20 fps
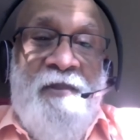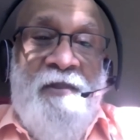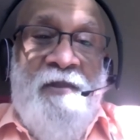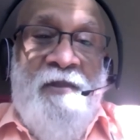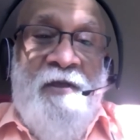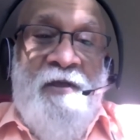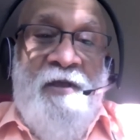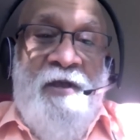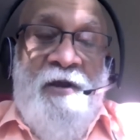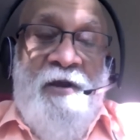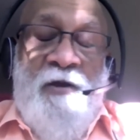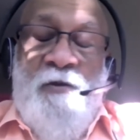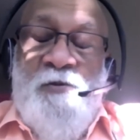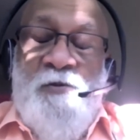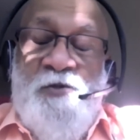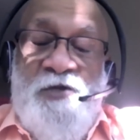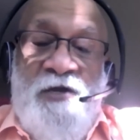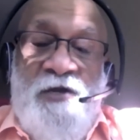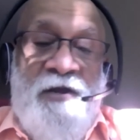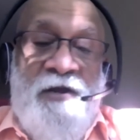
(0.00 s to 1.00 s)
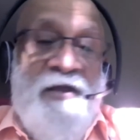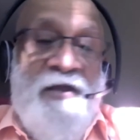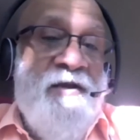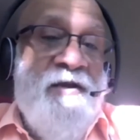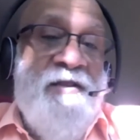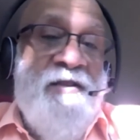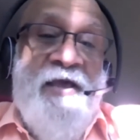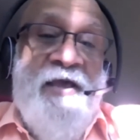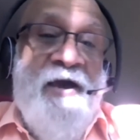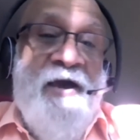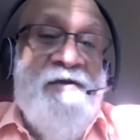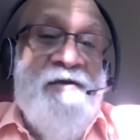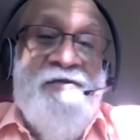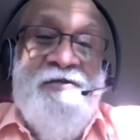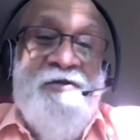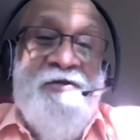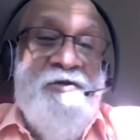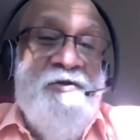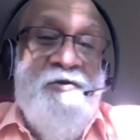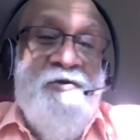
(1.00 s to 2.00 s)
You know, Sherry, the
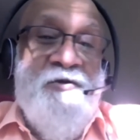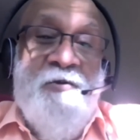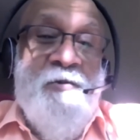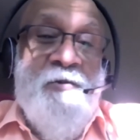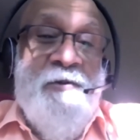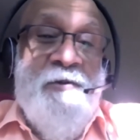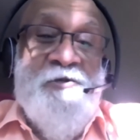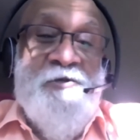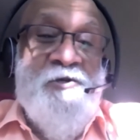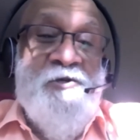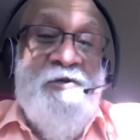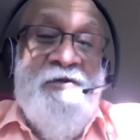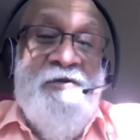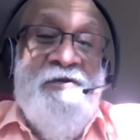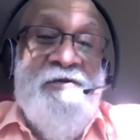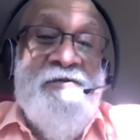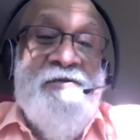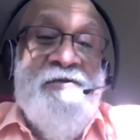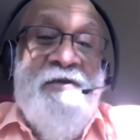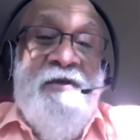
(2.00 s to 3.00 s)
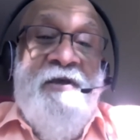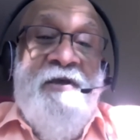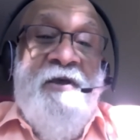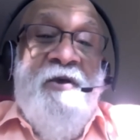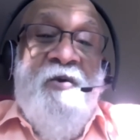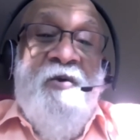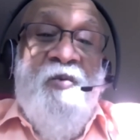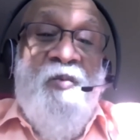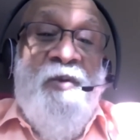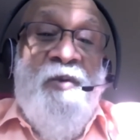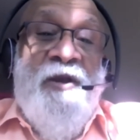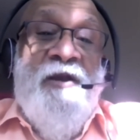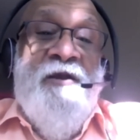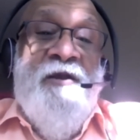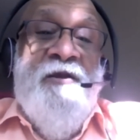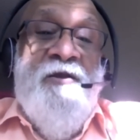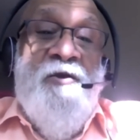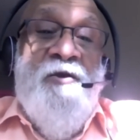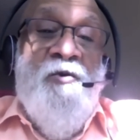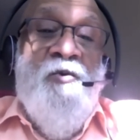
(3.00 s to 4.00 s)
answer to your question is, when
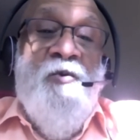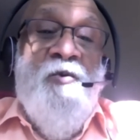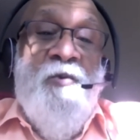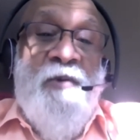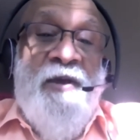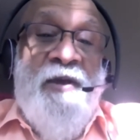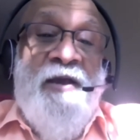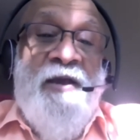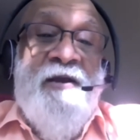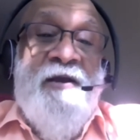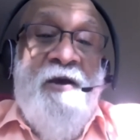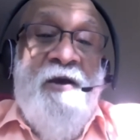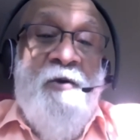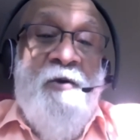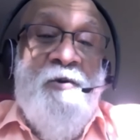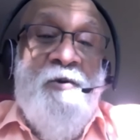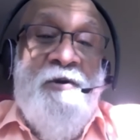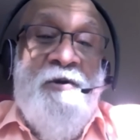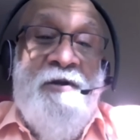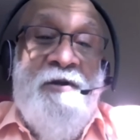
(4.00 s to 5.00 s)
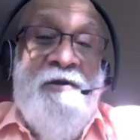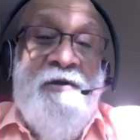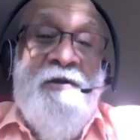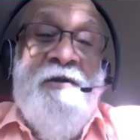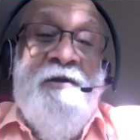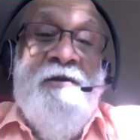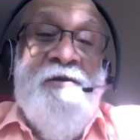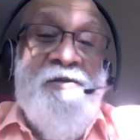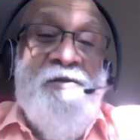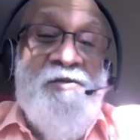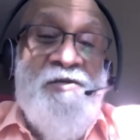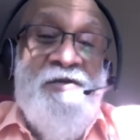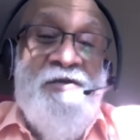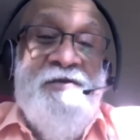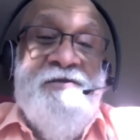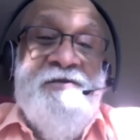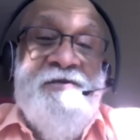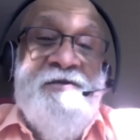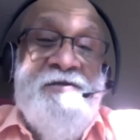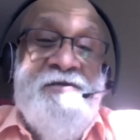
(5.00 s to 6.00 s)
you encounter
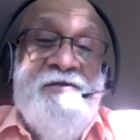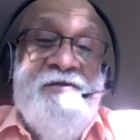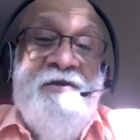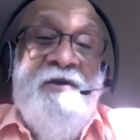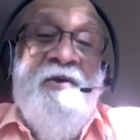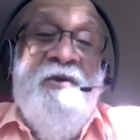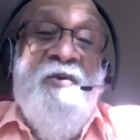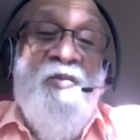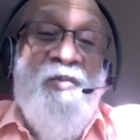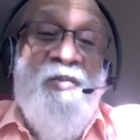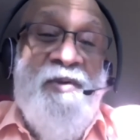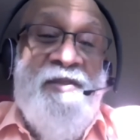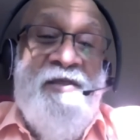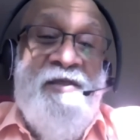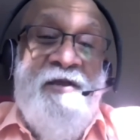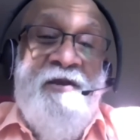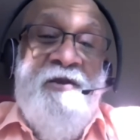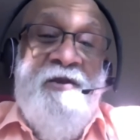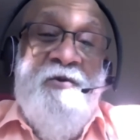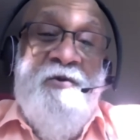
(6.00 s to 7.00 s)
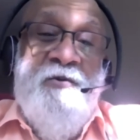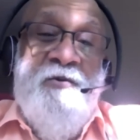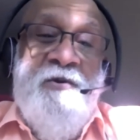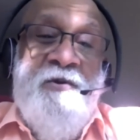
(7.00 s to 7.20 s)
Jesus within you,